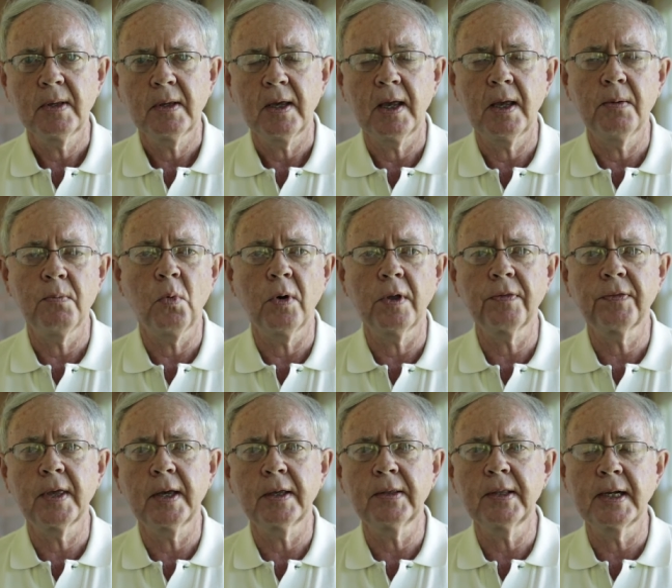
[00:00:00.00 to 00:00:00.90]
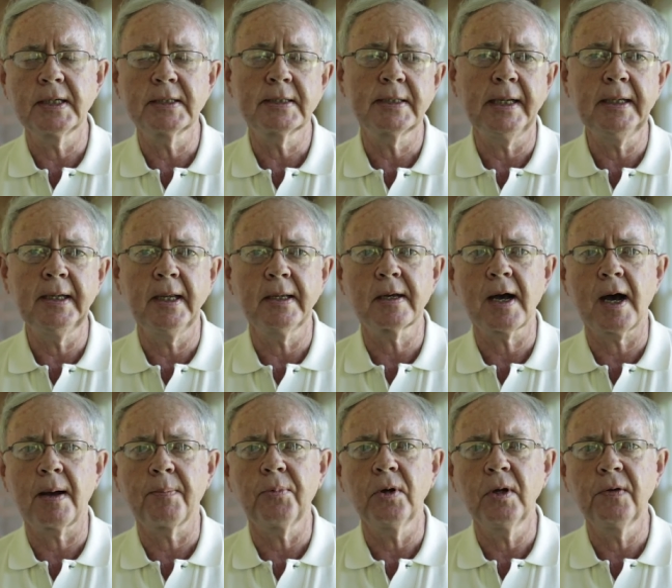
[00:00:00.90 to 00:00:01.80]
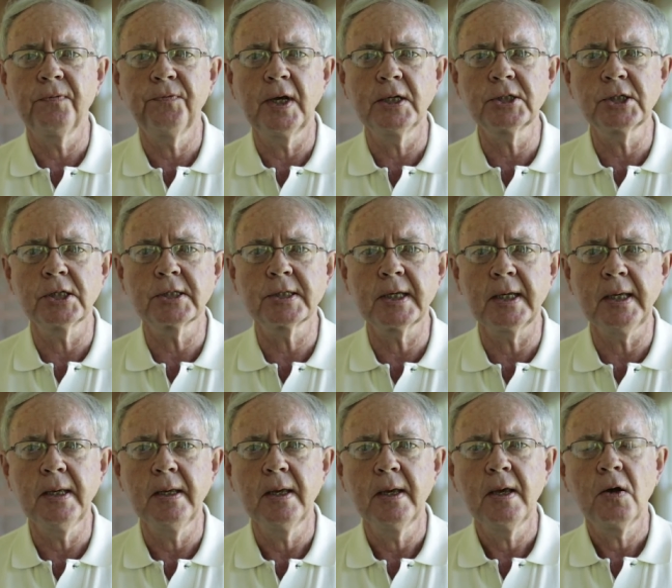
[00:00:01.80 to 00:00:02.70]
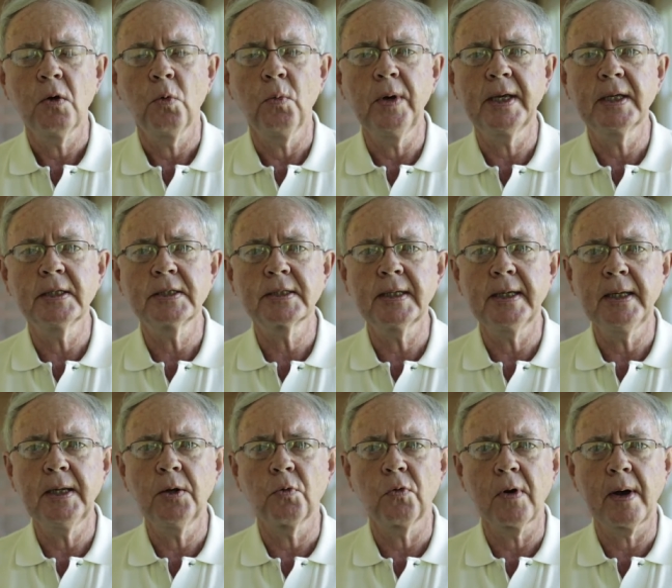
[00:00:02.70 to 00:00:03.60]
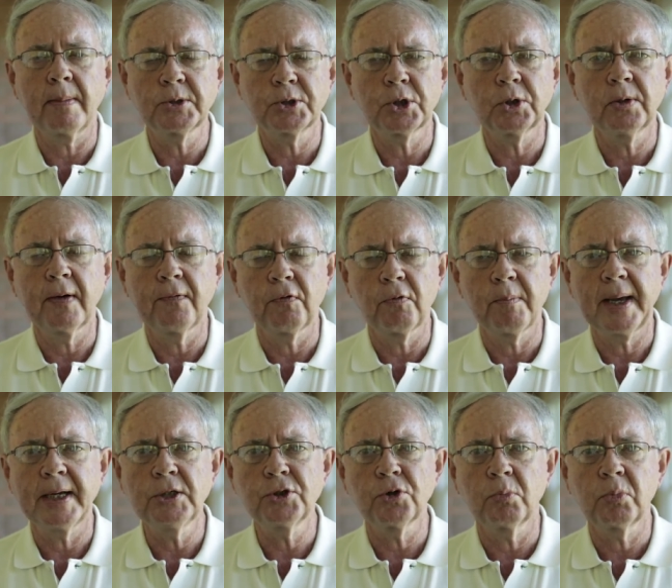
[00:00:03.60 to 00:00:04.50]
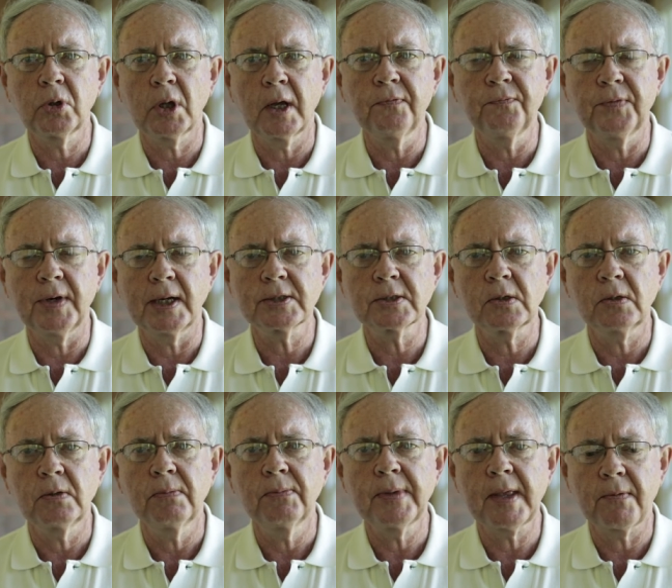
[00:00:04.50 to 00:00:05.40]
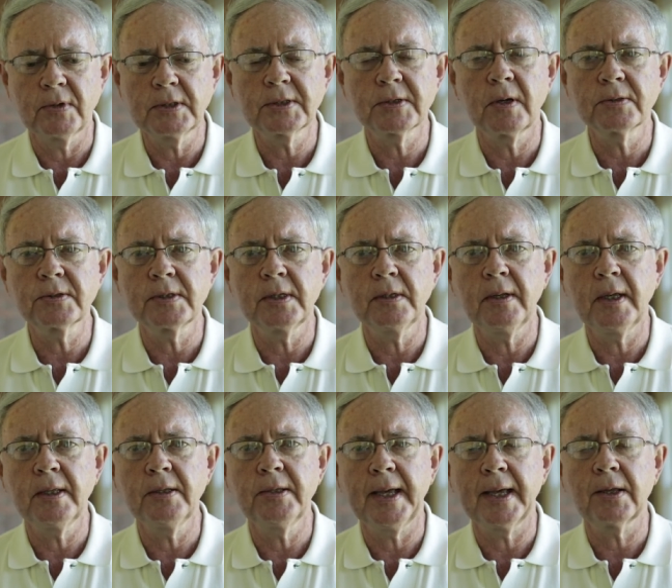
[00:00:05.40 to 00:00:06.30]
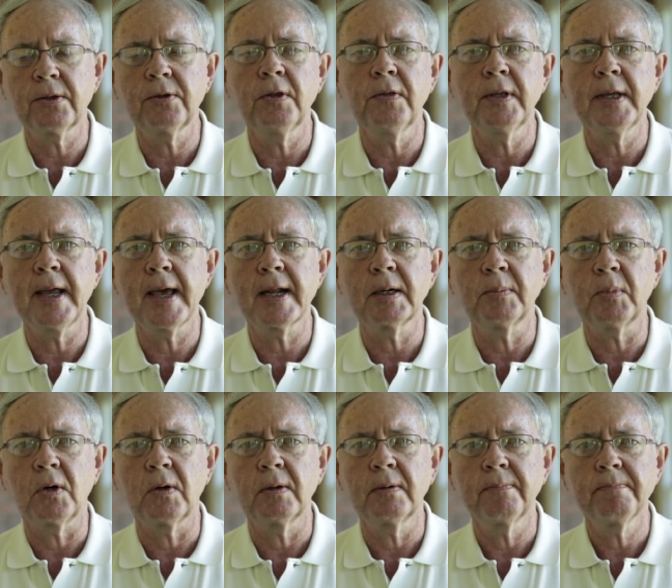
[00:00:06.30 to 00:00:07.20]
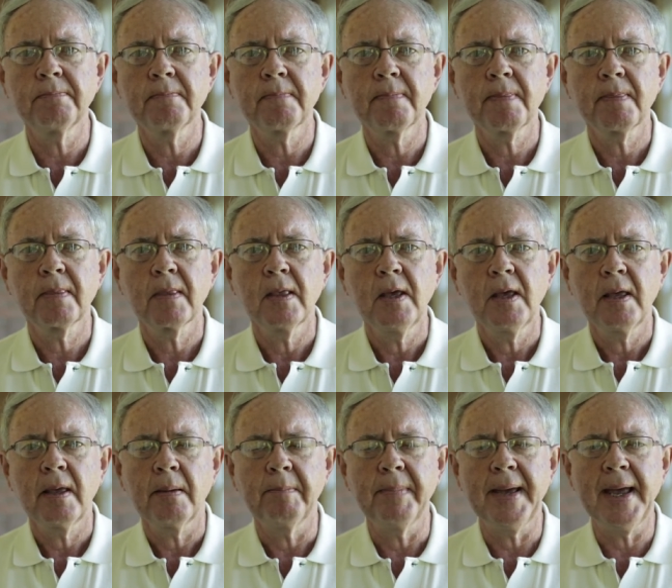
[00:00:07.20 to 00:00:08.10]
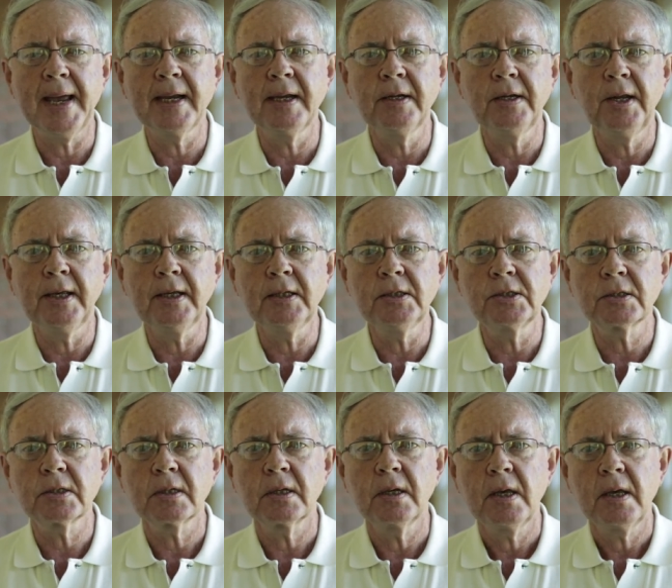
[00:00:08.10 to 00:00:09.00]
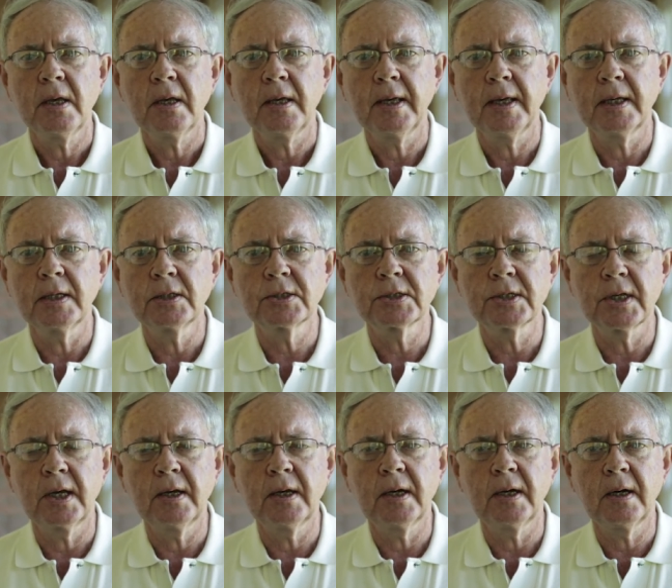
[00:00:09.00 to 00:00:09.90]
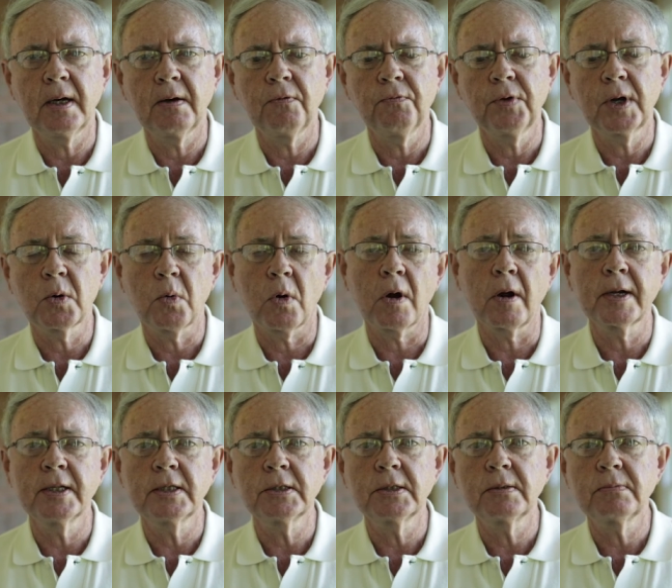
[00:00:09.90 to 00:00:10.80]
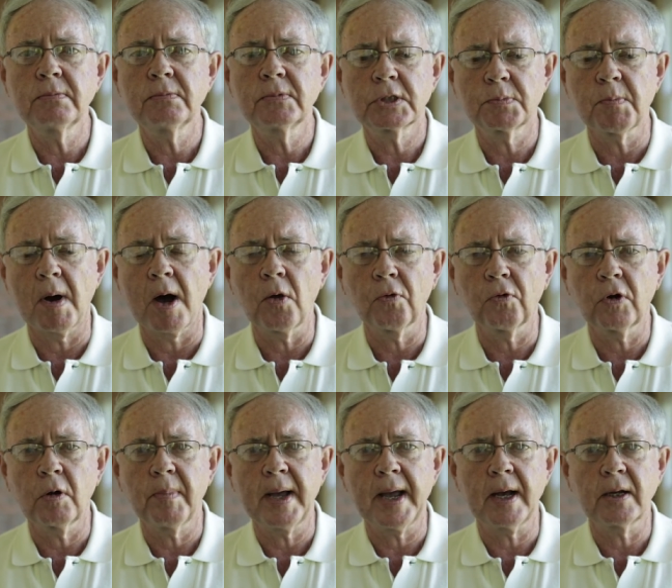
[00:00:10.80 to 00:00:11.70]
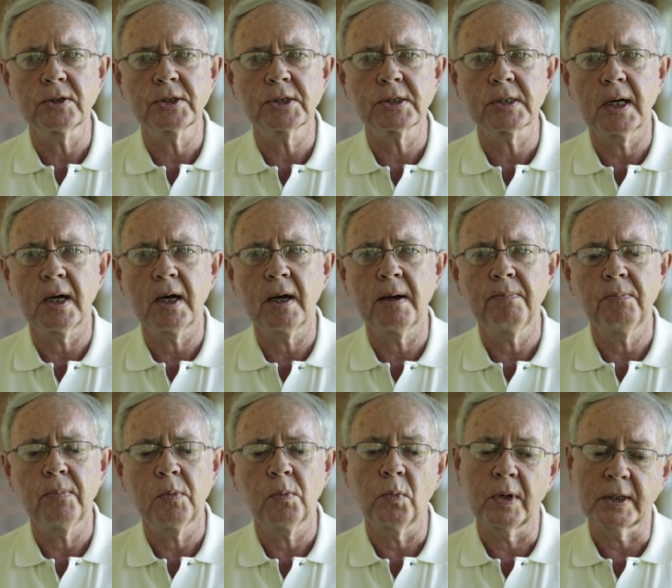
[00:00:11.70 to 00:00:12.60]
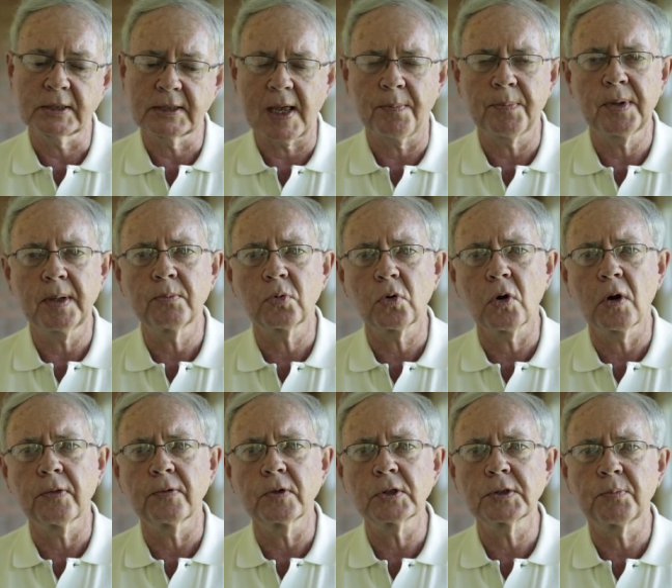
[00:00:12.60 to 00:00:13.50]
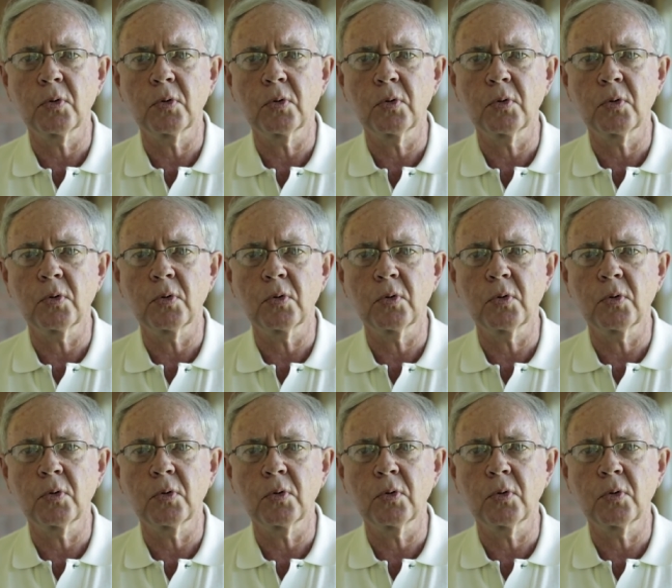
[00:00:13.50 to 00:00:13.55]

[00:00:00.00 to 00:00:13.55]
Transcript: And one thing that is seen in copper deficiency, we can see rupture of a major blood vessel that results in, in death to the animal. Manganese is uh, required in smaller amounts, uh, except in broilers.